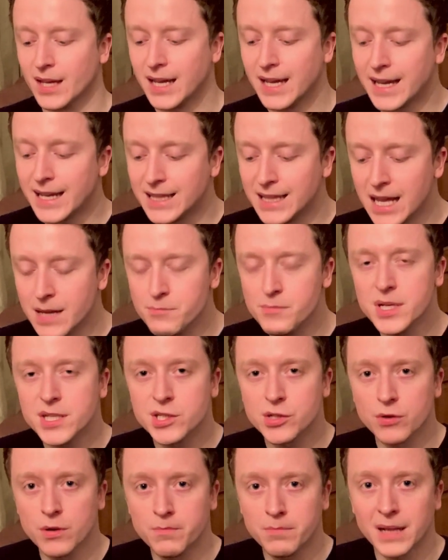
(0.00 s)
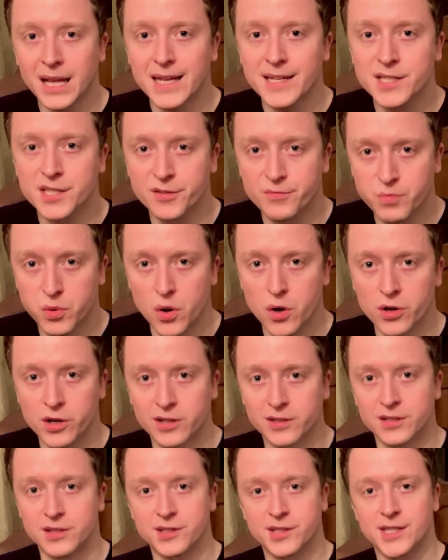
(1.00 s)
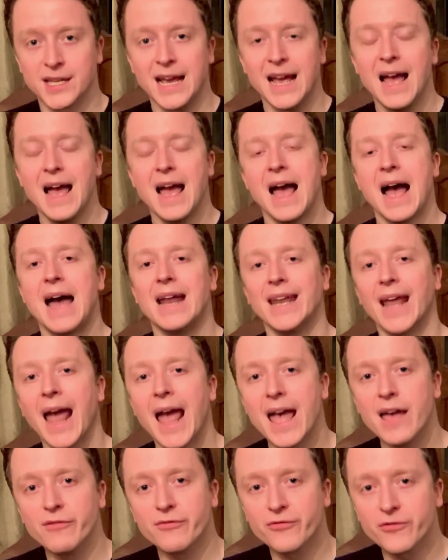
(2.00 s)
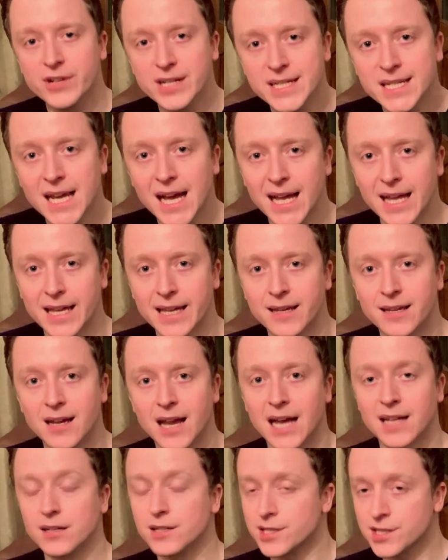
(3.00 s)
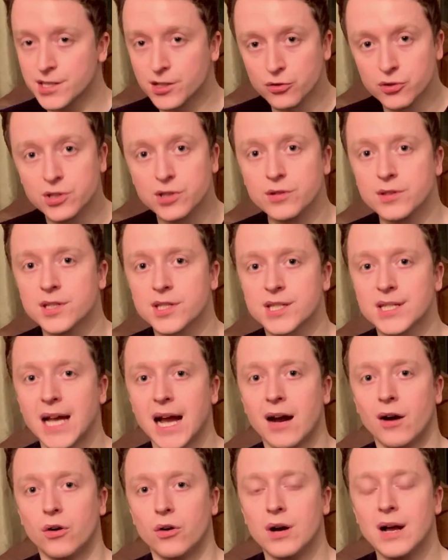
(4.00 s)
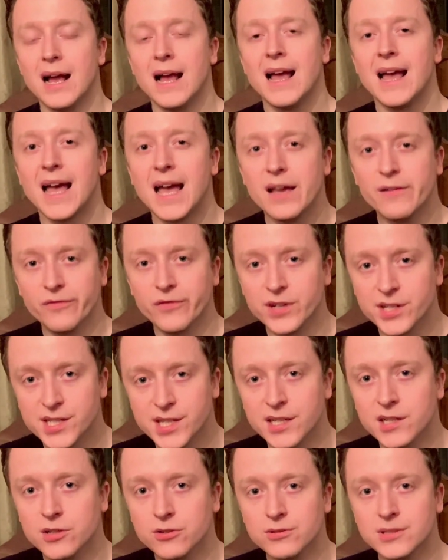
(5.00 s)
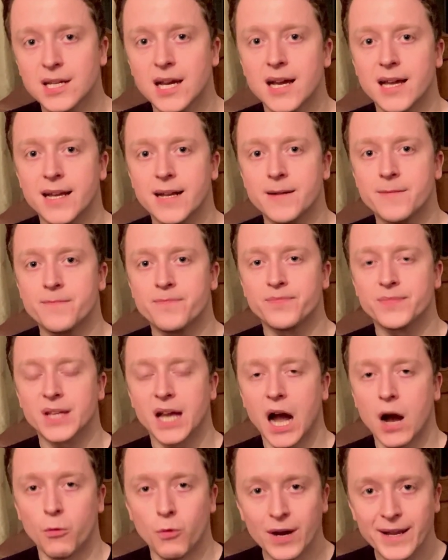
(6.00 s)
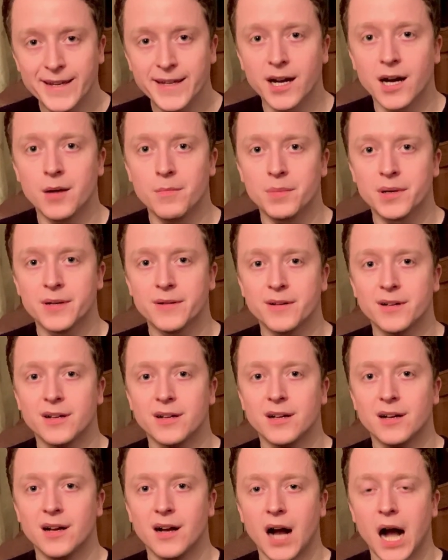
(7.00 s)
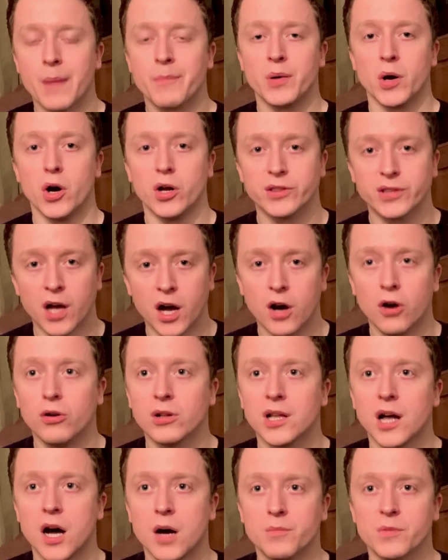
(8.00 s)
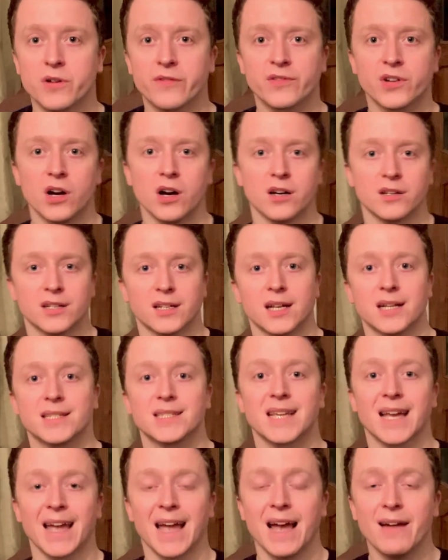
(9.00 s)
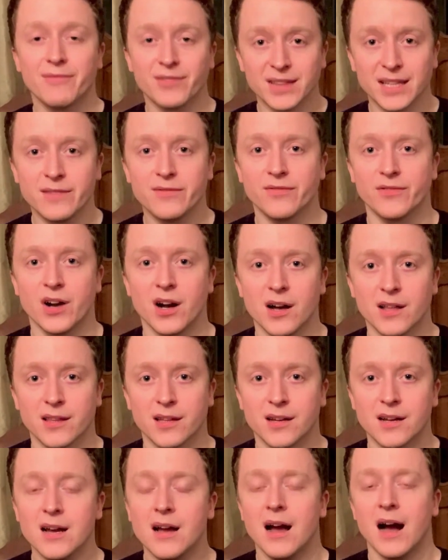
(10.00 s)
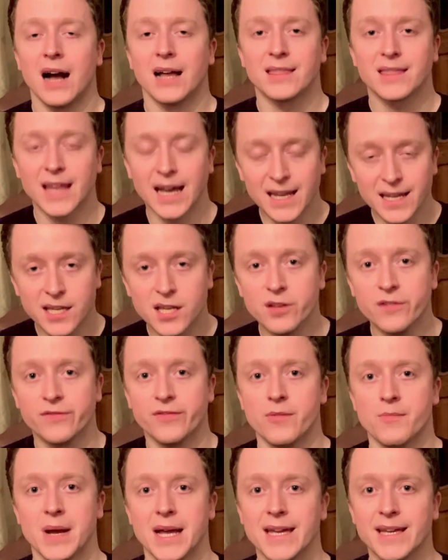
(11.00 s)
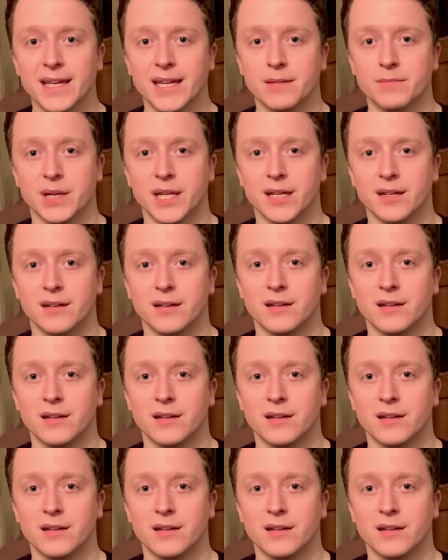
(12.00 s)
He led me to a place of brokenness. And every day, and I still do this now, every single day, I wake up, I put on the whole armour of God, and I say, Heavenly Father, I thank you for making me.